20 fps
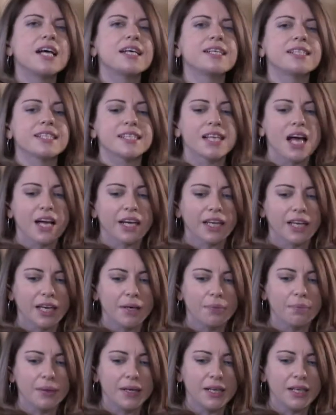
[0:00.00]

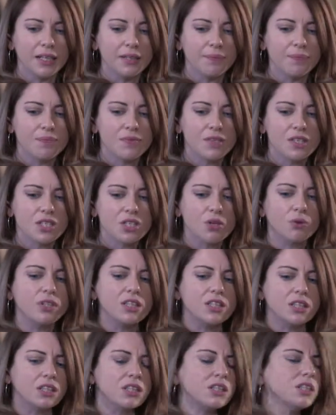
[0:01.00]
sargebeli. So
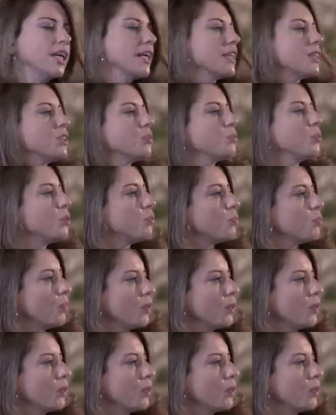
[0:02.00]
is it connected with,